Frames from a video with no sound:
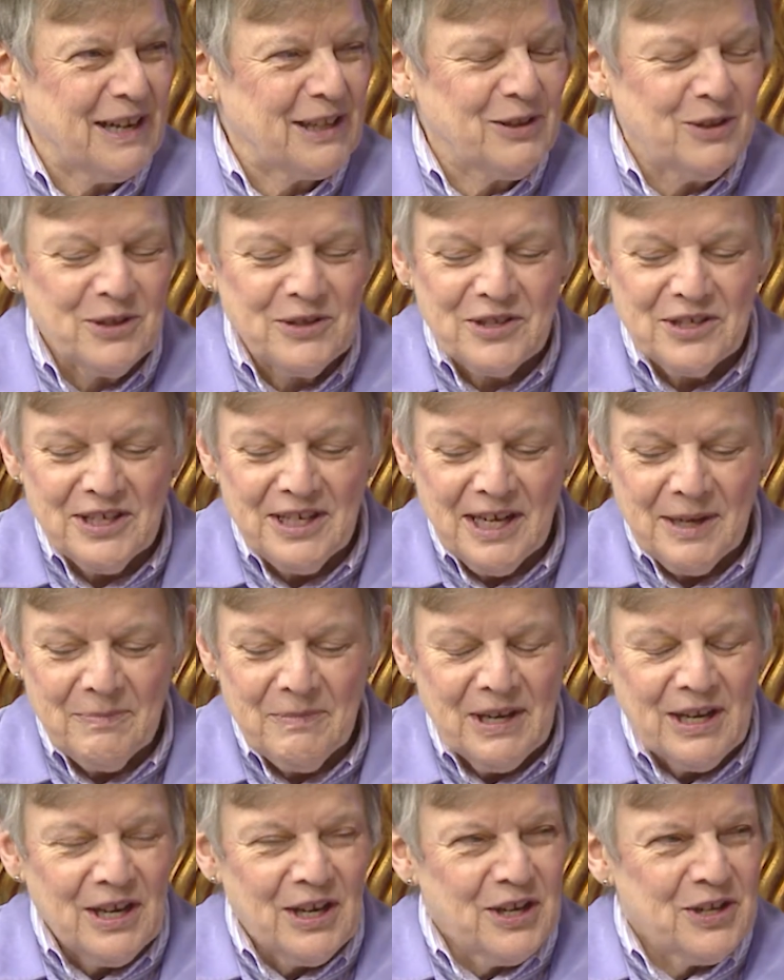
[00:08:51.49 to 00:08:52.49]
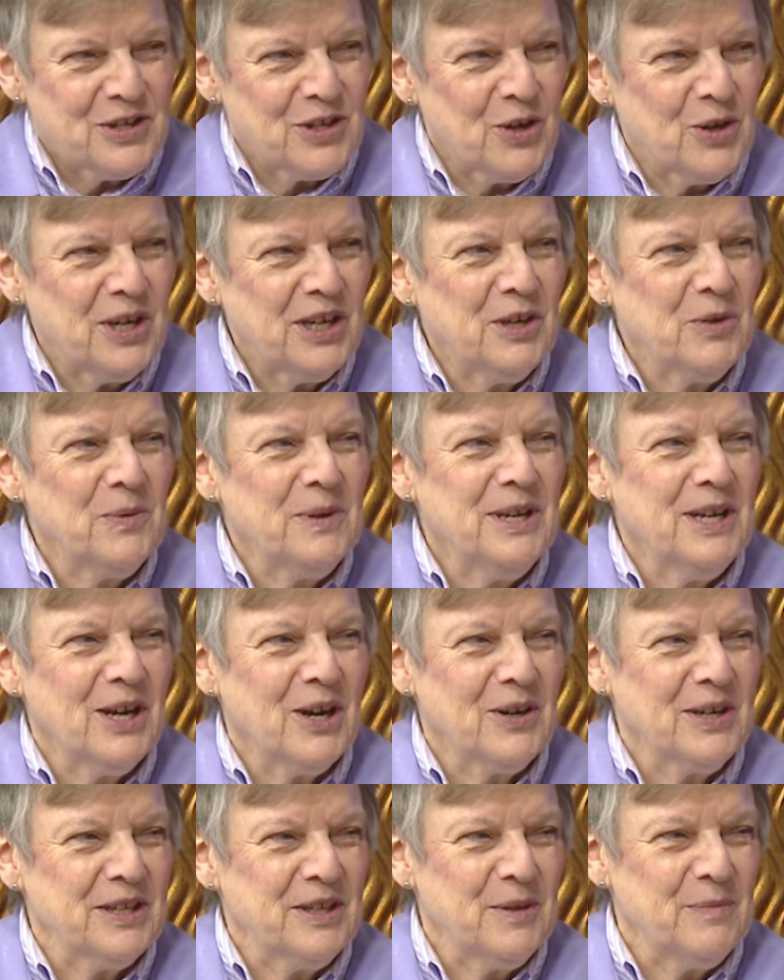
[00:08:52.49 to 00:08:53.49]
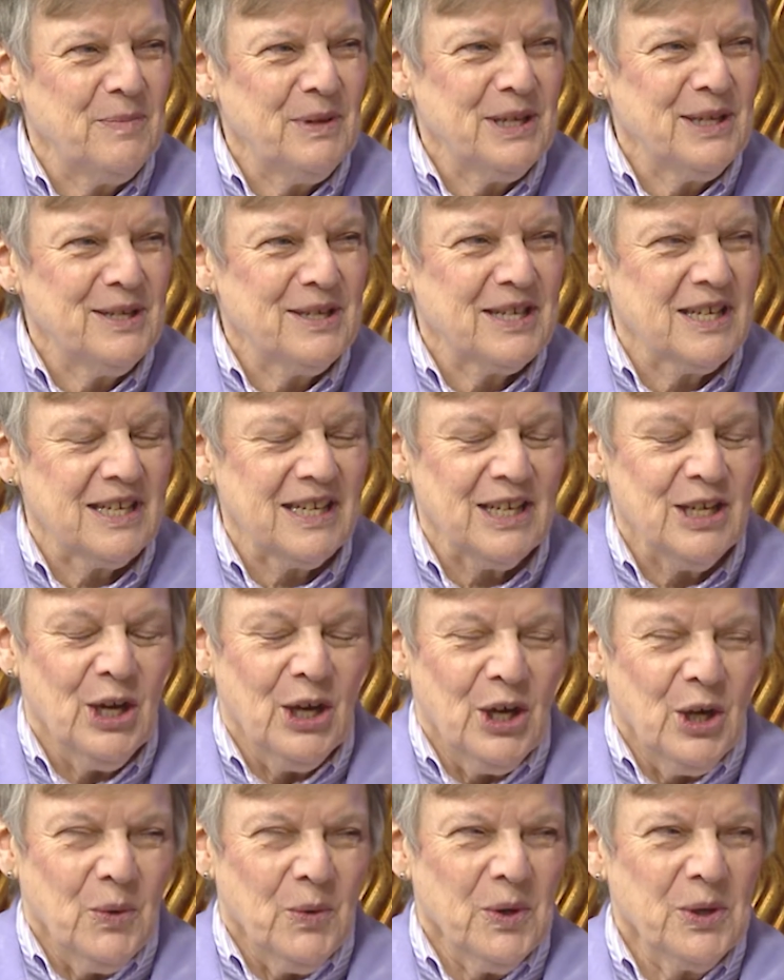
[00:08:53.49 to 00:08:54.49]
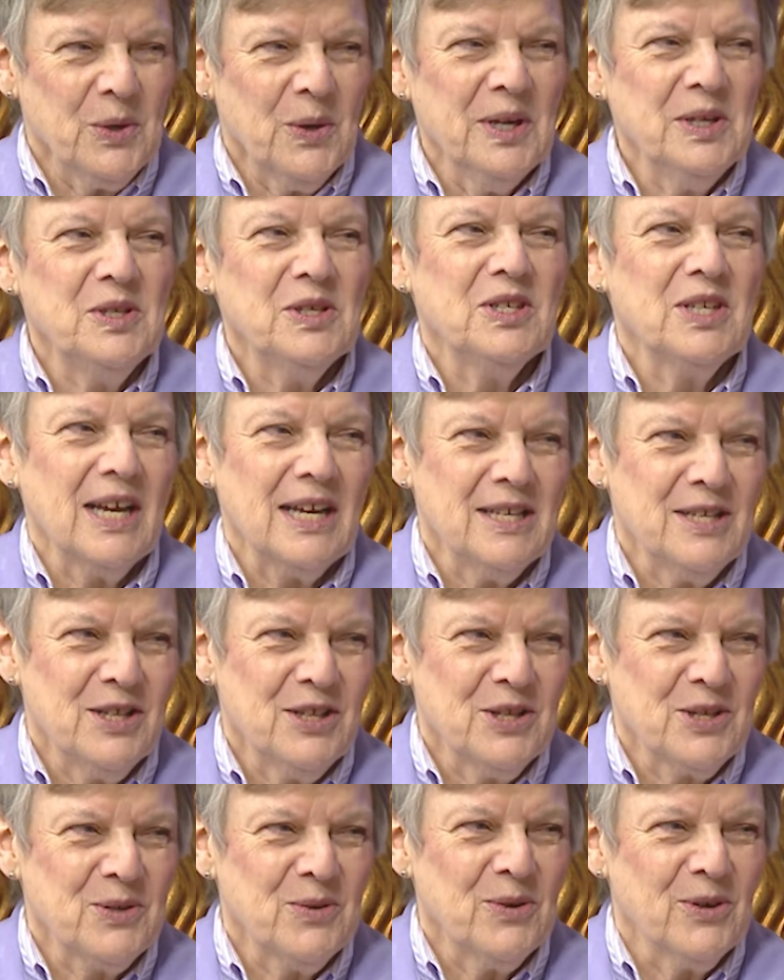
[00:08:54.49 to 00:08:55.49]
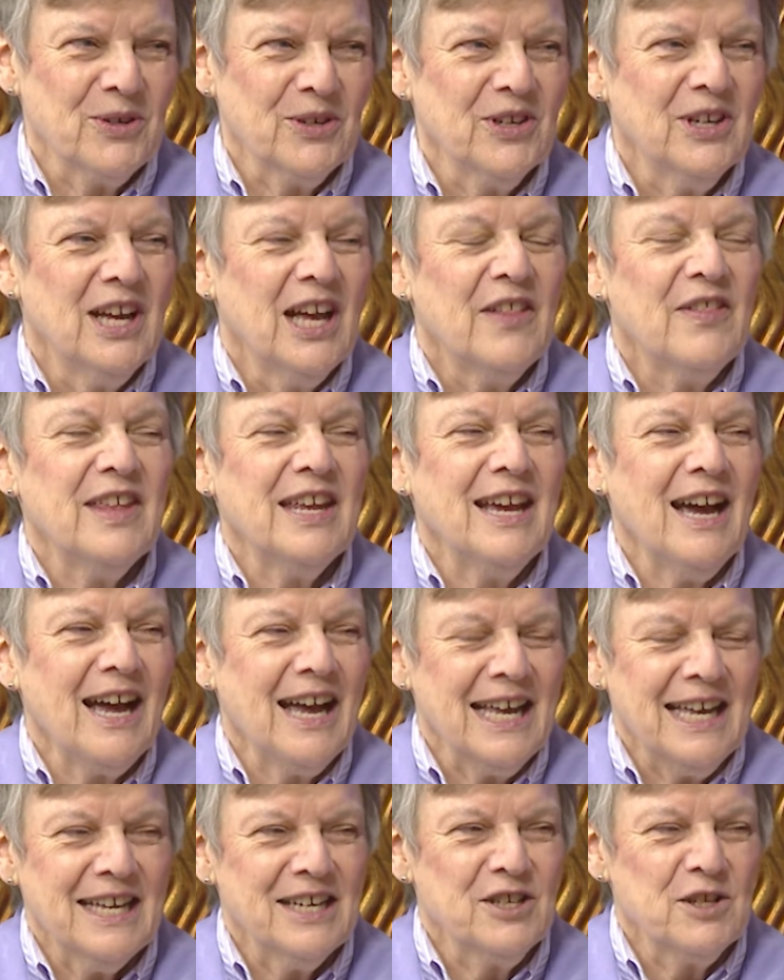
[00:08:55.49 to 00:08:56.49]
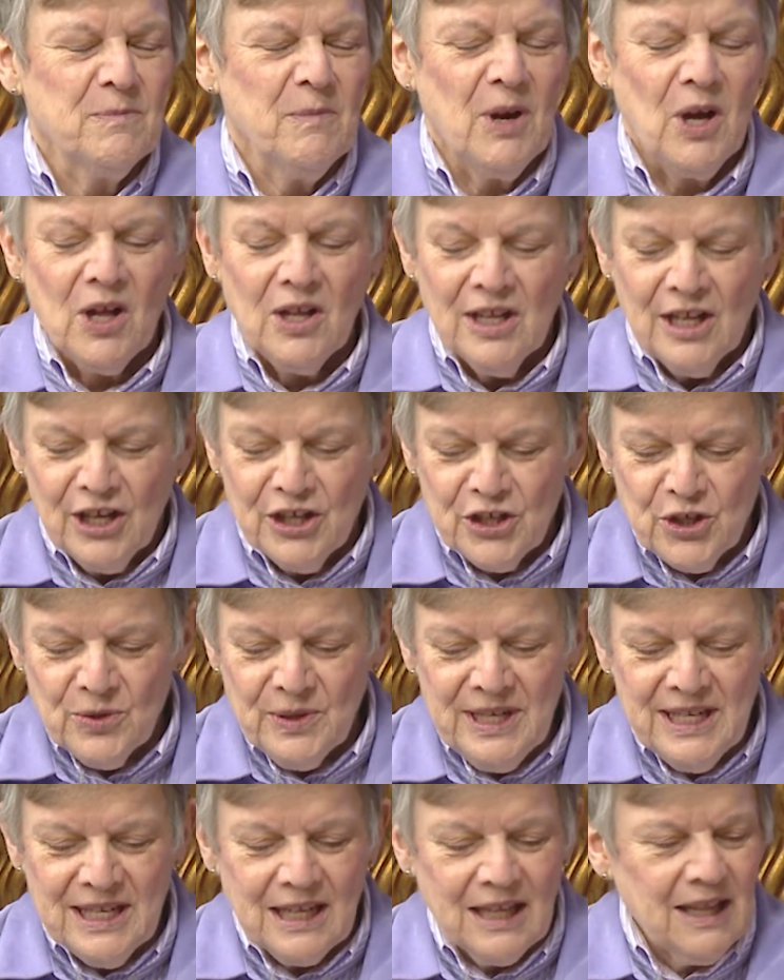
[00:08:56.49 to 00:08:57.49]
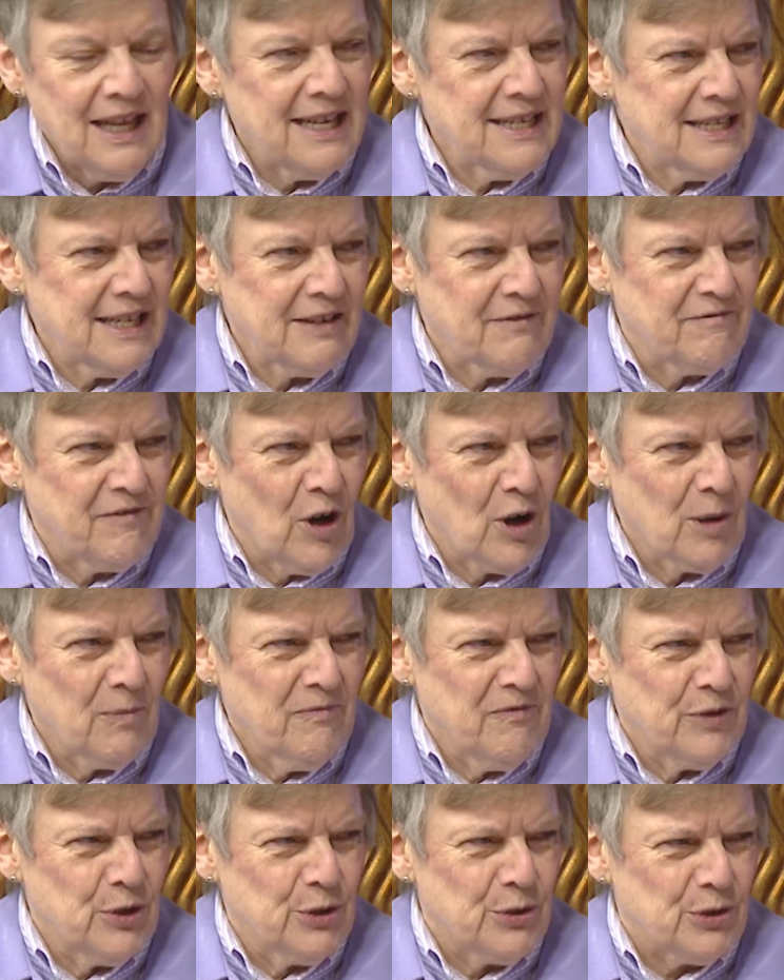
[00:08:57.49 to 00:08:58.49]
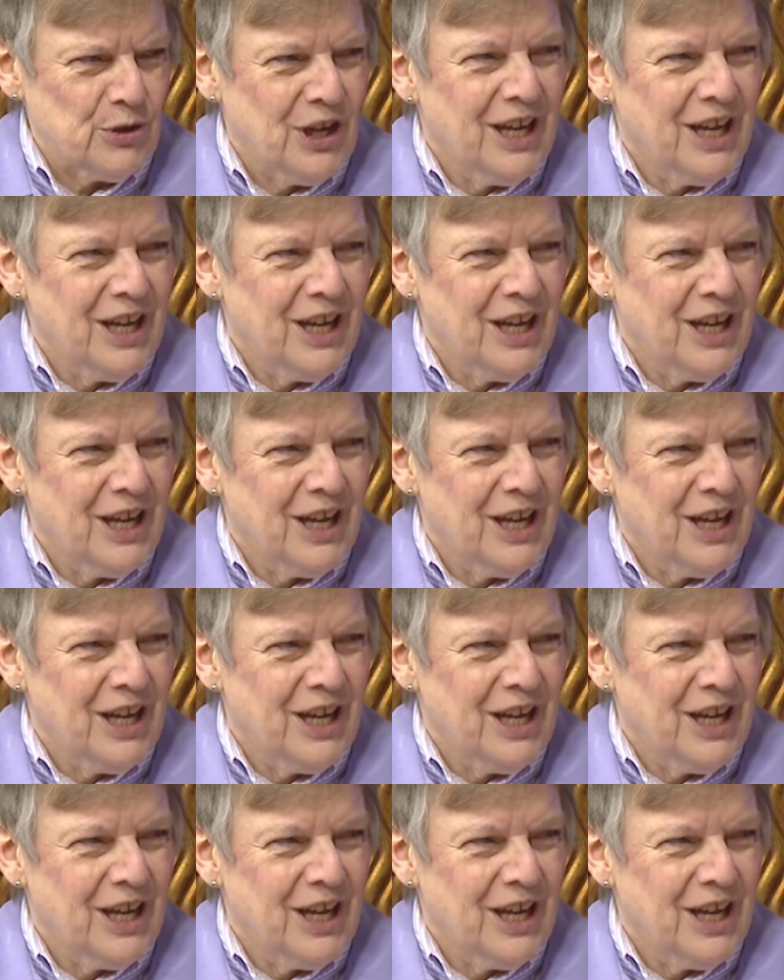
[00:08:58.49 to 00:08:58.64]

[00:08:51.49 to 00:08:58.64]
I looked it up. So here we are in the big city. We're going to Tyson's Corner, the high end mall, to eat classic farm food.